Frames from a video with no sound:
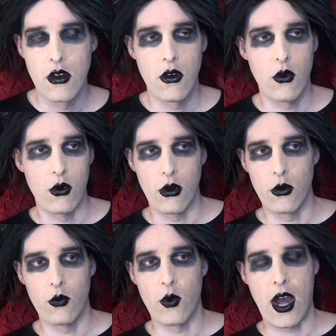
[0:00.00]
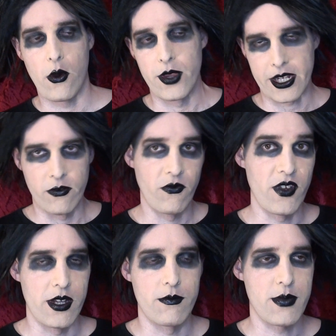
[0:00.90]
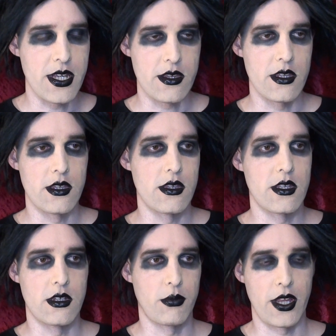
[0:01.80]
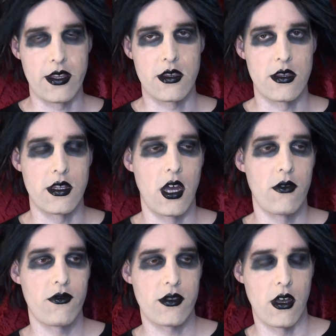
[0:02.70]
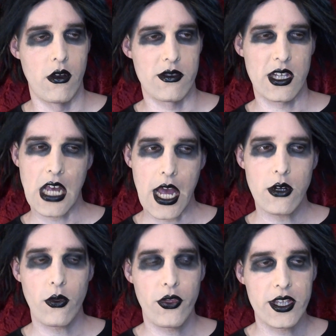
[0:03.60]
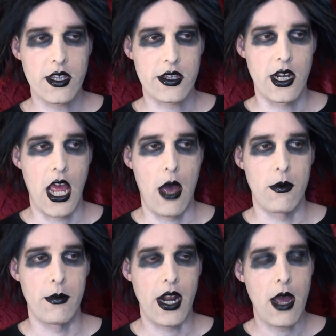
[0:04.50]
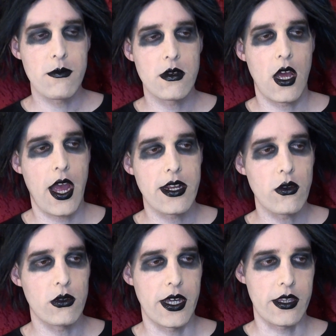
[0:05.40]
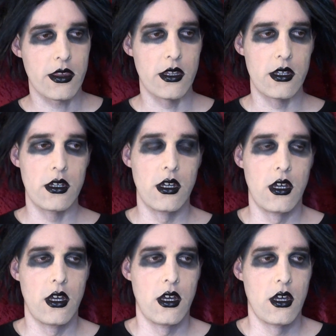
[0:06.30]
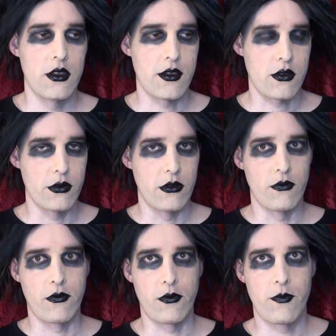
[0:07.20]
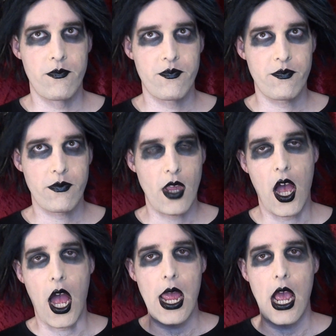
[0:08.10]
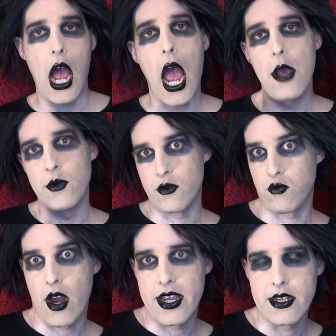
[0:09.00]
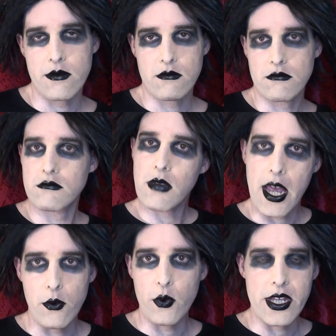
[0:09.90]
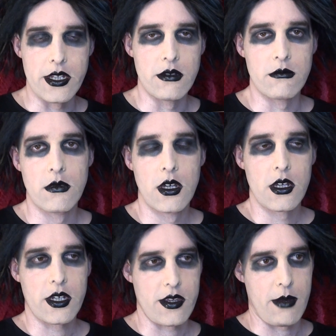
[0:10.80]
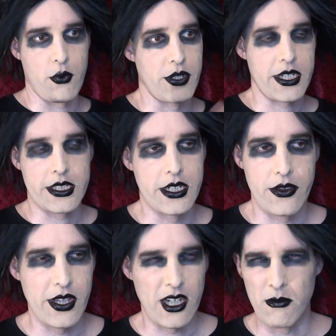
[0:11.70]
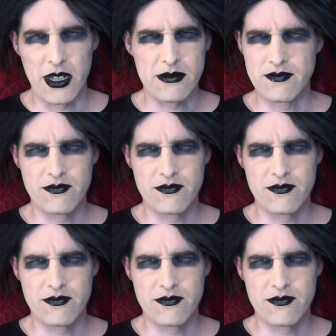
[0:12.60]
or how they can fit pieces into place and stuff. So I was like, I don't think that's going to happen. But I don't like the sort of I was right I win because I predicted a thing. I'm like,